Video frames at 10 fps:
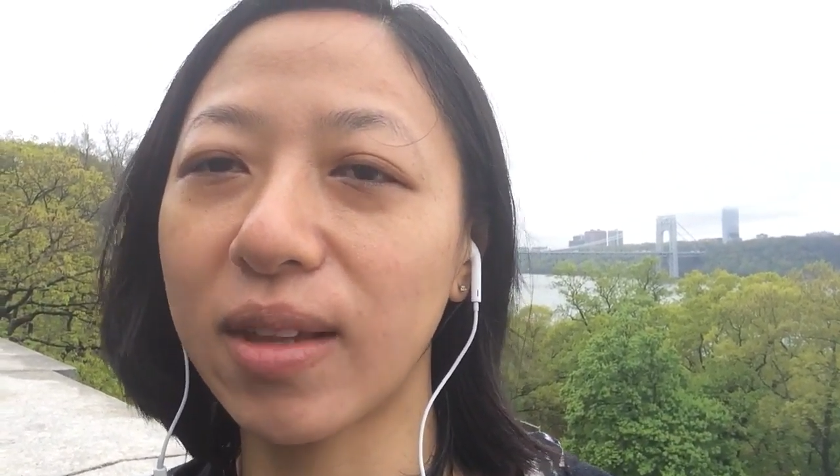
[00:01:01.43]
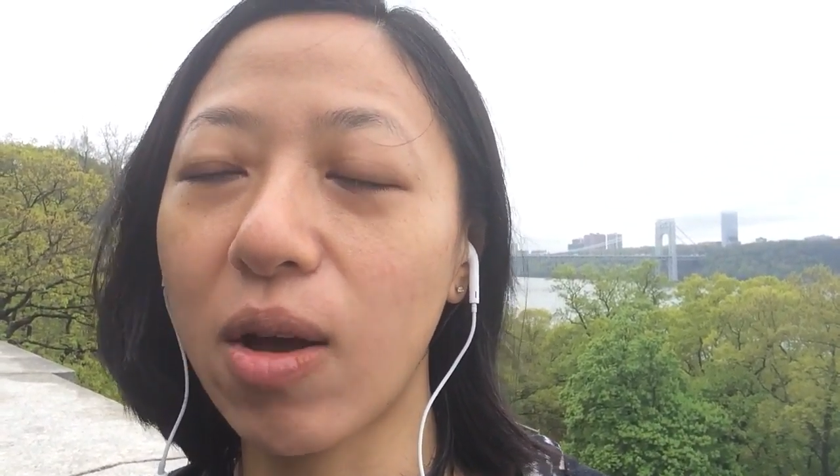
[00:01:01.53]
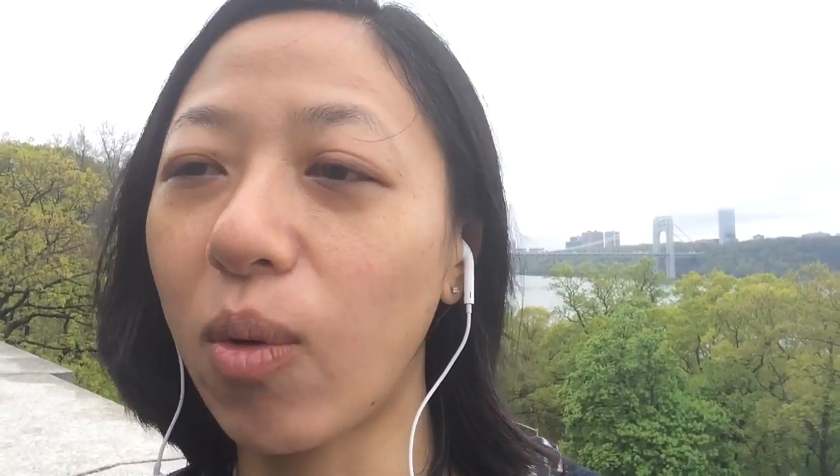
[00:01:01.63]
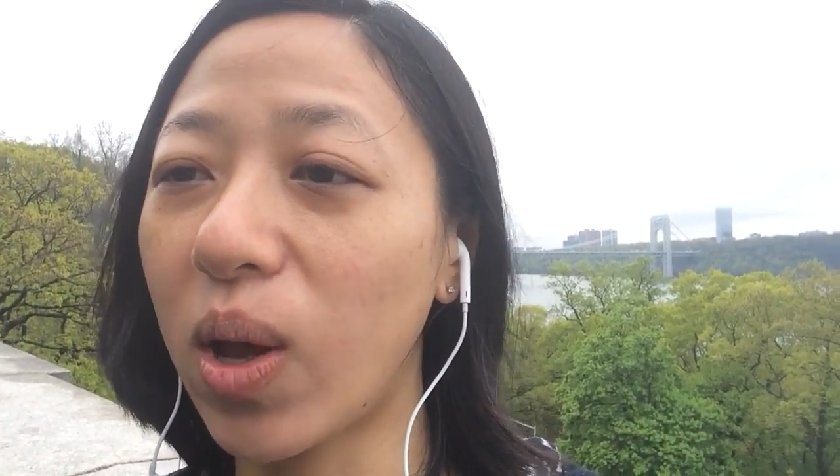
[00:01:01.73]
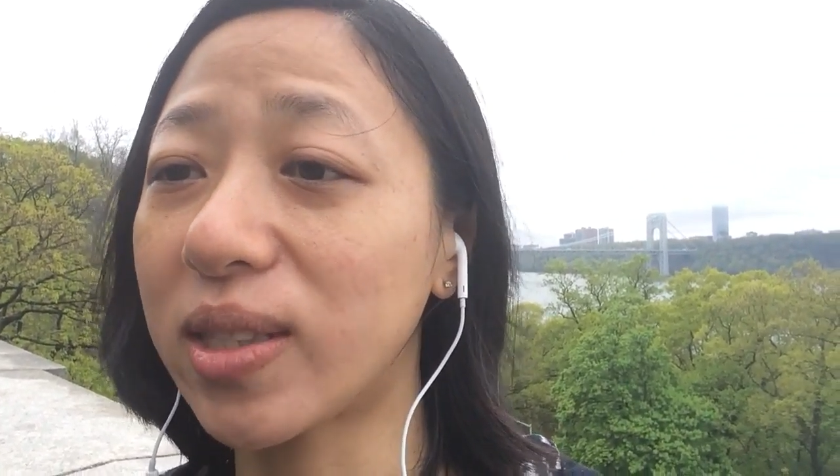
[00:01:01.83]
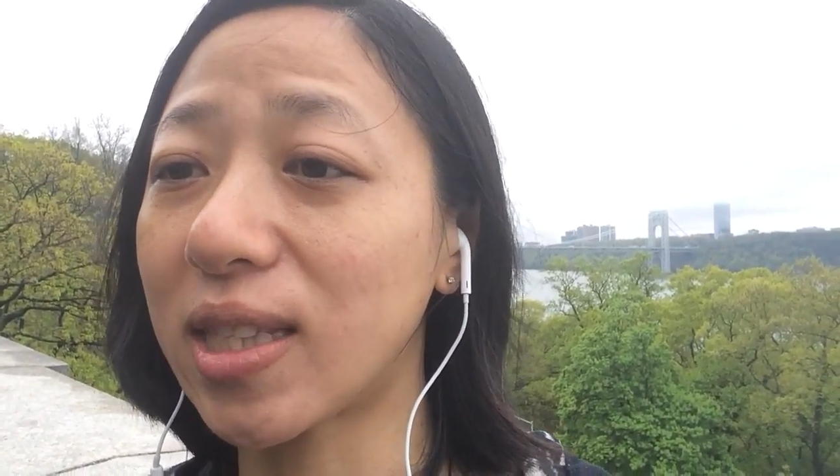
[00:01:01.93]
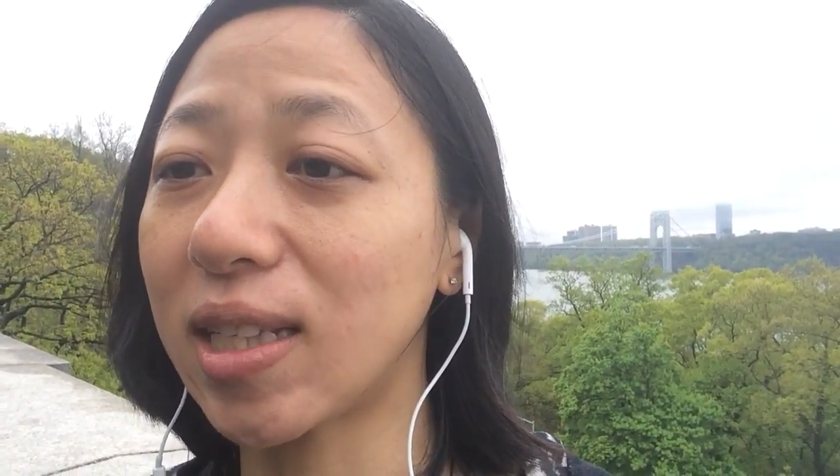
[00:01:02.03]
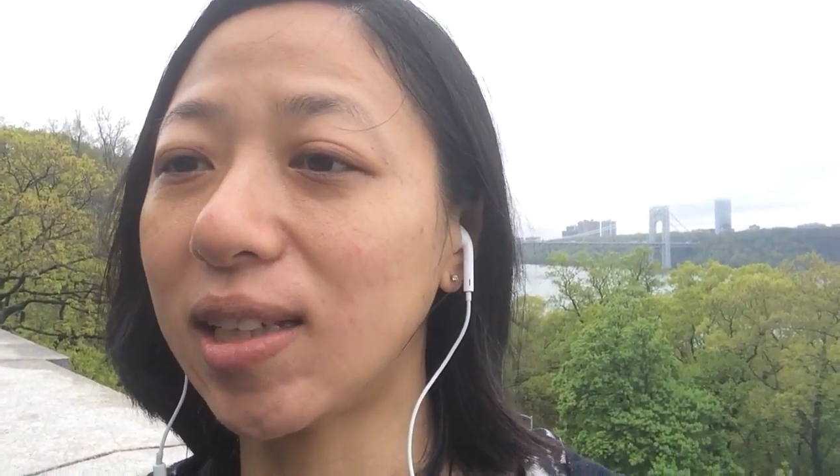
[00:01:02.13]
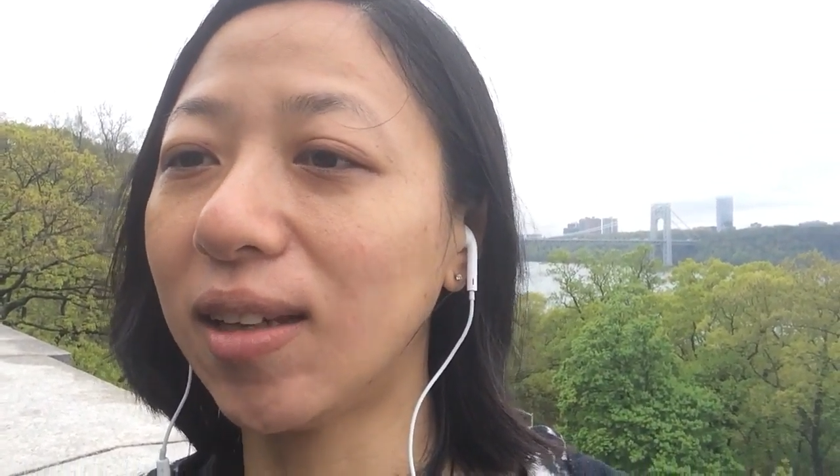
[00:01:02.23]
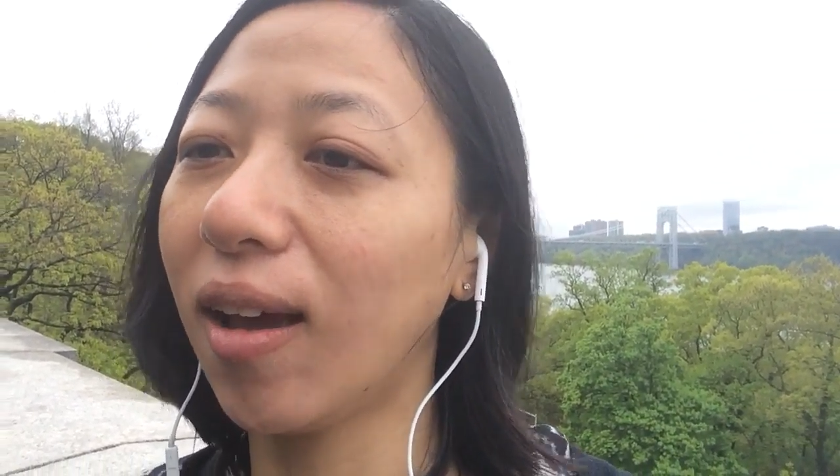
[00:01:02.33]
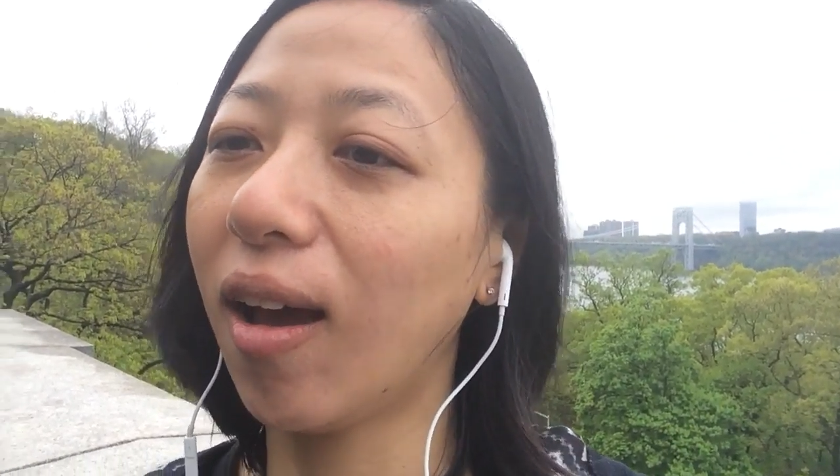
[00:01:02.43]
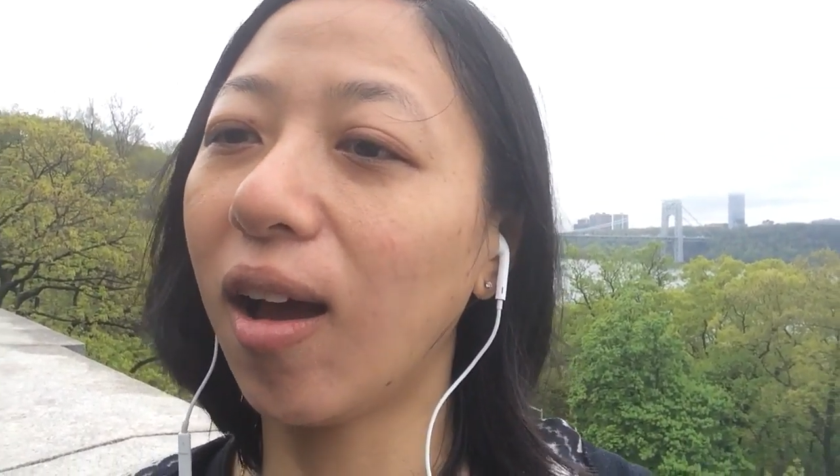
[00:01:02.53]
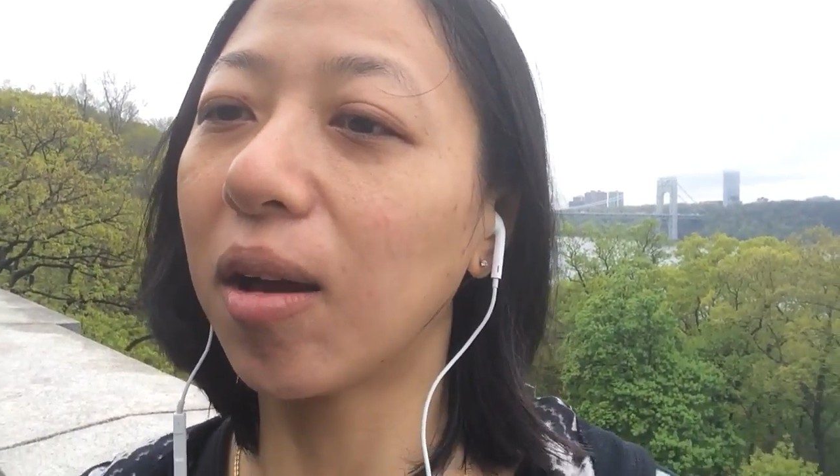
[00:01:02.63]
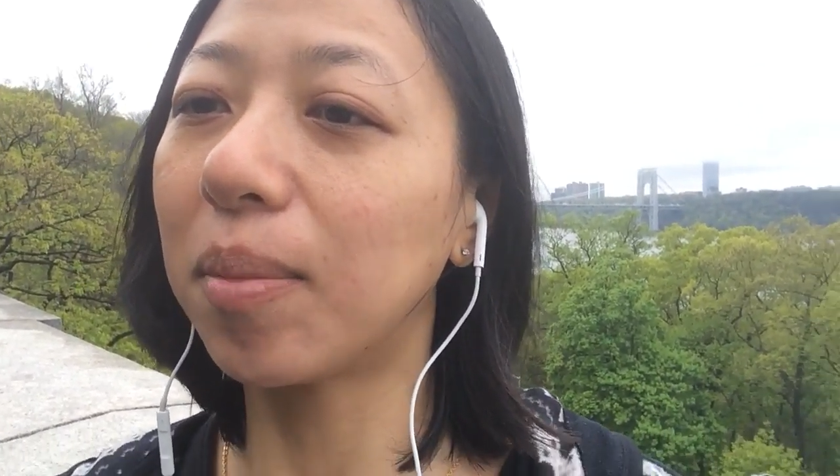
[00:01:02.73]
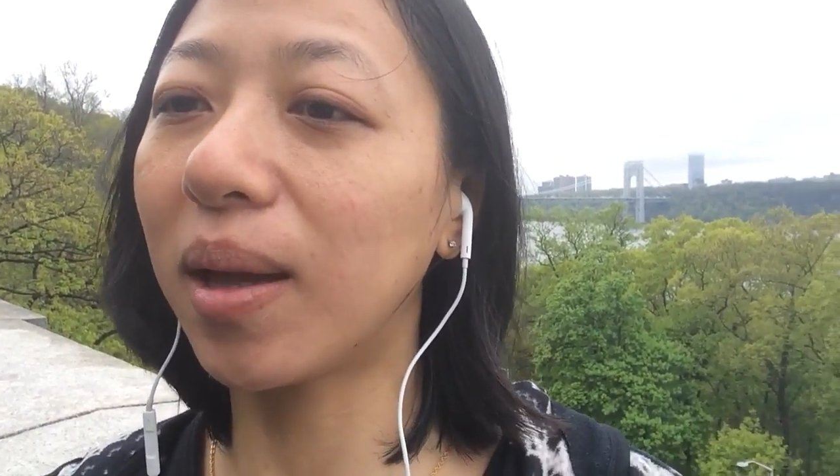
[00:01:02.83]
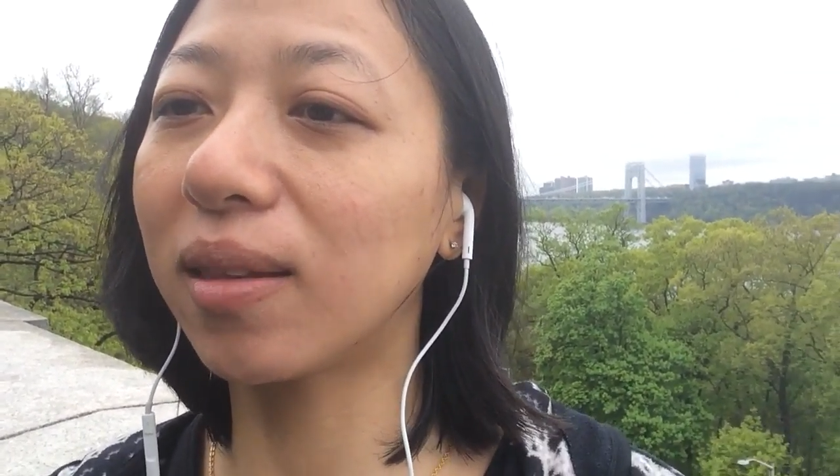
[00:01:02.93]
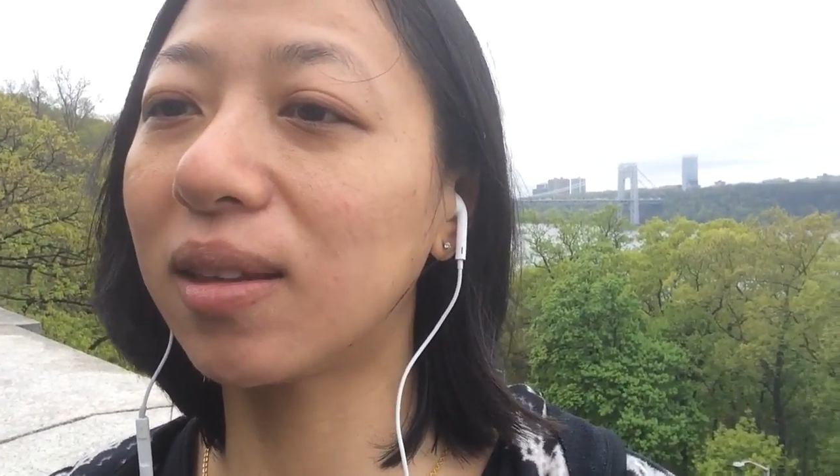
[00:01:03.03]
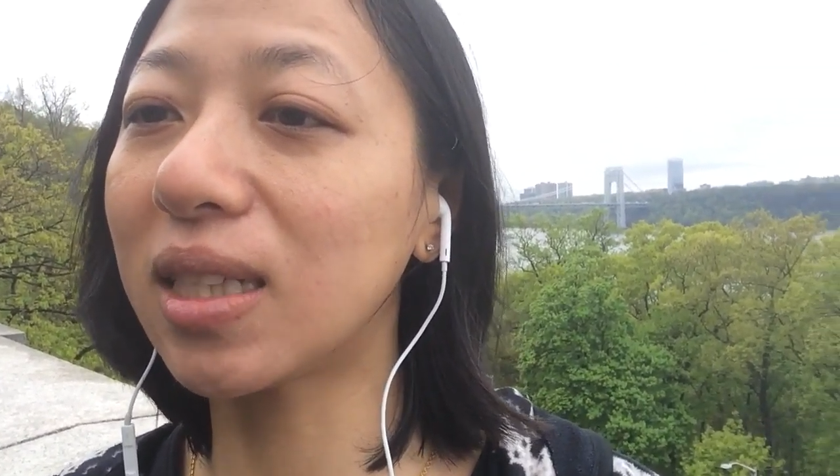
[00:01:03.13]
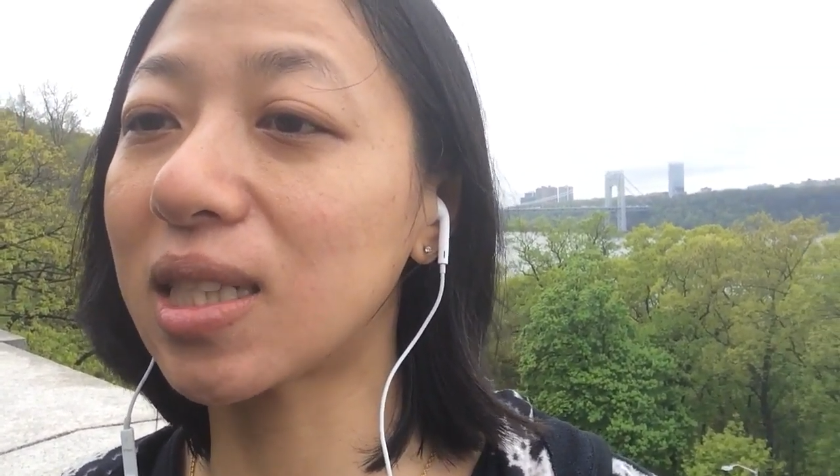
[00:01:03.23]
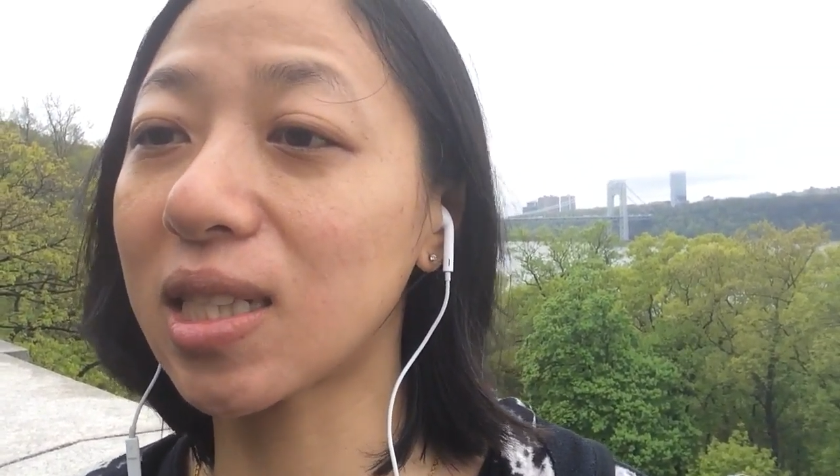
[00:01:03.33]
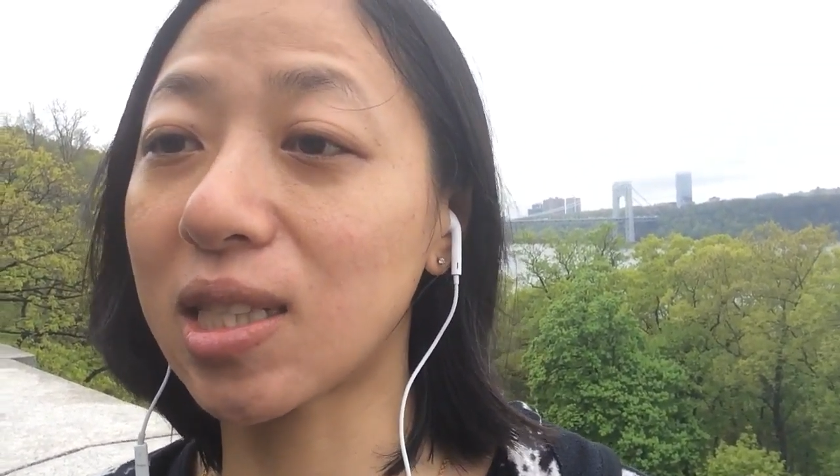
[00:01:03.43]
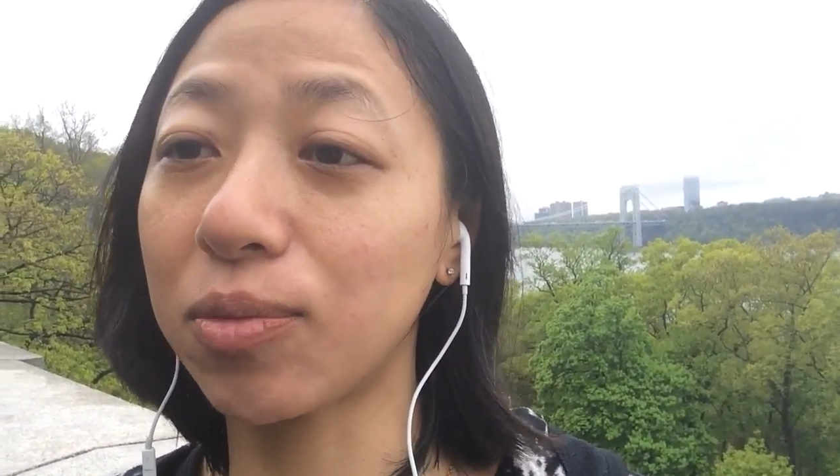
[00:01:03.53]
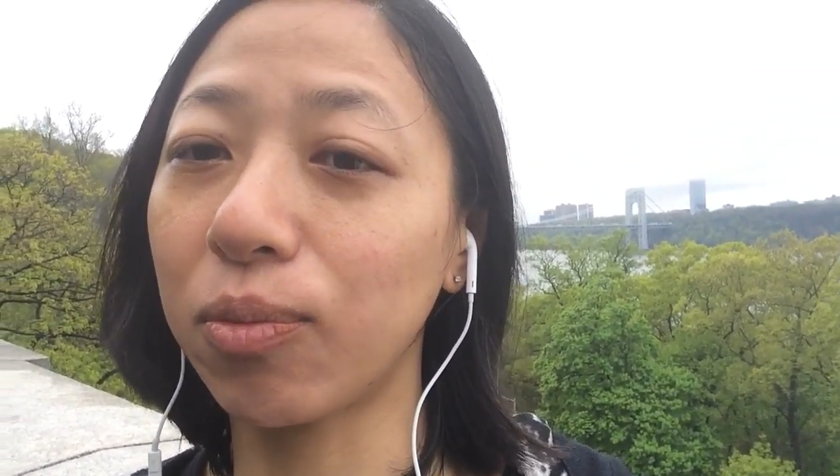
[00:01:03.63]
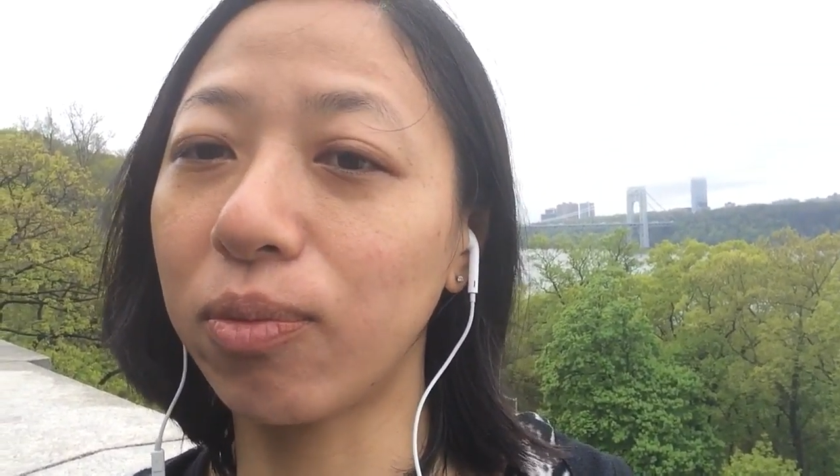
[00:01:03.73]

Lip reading: NYC, but this is